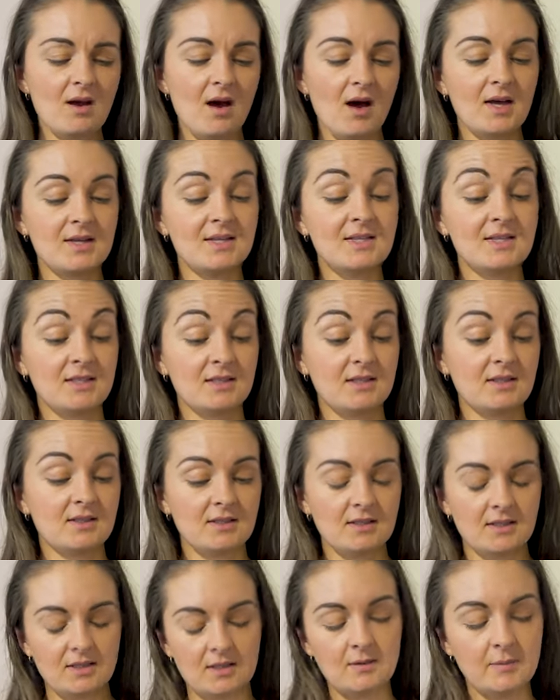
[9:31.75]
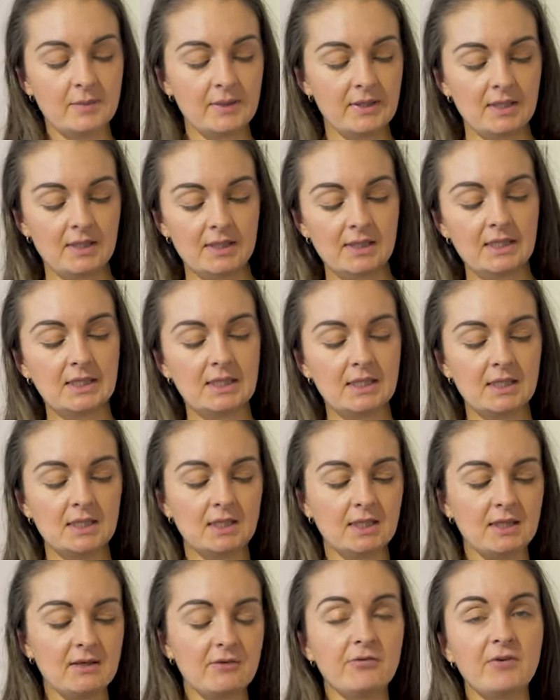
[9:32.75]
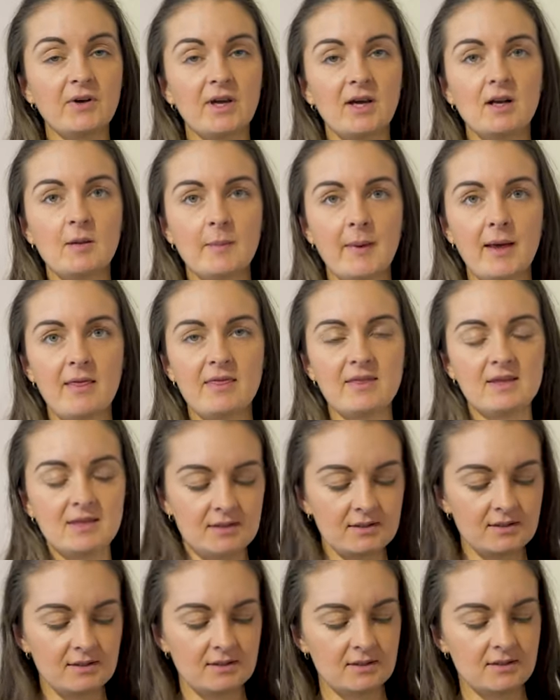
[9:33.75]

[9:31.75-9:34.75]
I do completely forget about this.